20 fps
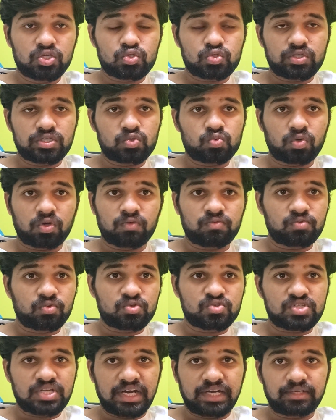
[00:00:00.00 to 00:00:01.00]
So he's one of
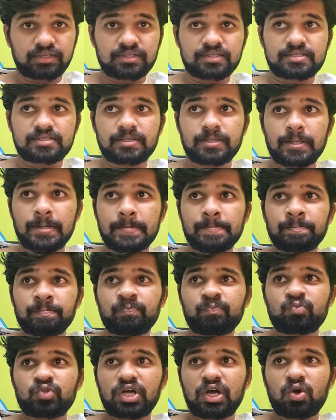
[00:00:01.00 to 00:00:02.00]
those writers.
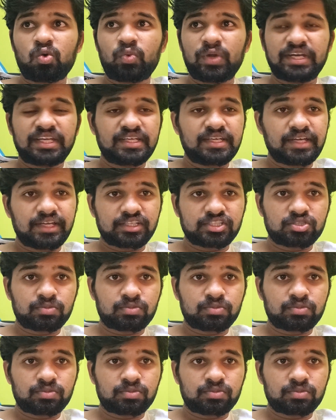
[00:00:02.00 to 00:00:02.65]
Now, when he